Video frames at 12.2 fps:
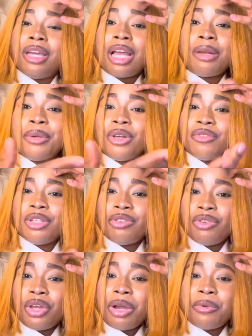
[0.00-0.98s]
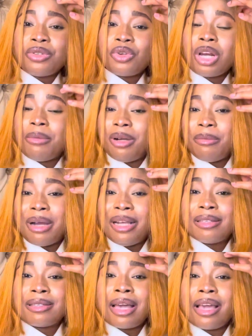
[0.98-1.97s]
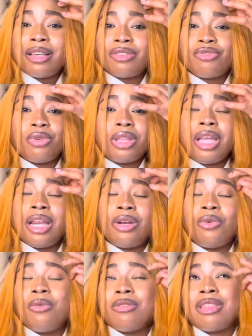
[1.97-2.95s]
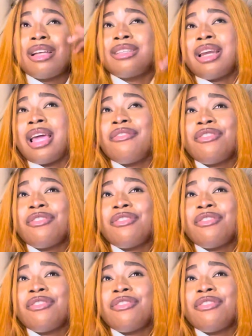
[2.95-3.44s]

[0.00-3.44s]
at the beginning of this video, I was talking about my size routine and all that. That every